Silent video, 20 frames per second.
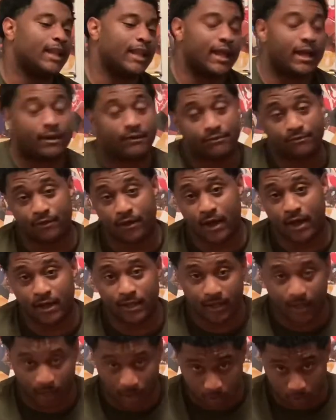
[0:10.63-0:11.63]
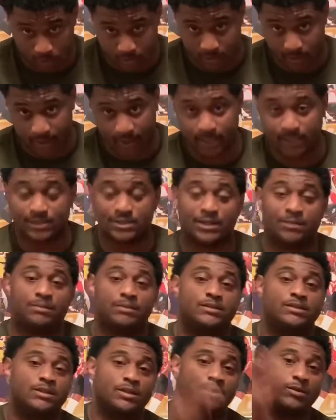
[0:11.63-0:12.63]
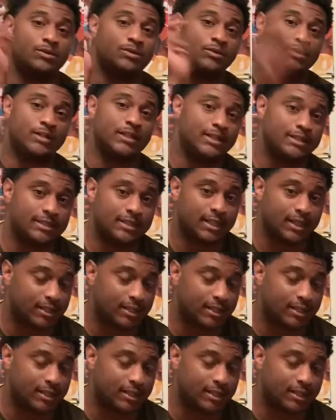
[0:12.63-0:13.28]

out? Find out on today's episode. Let's get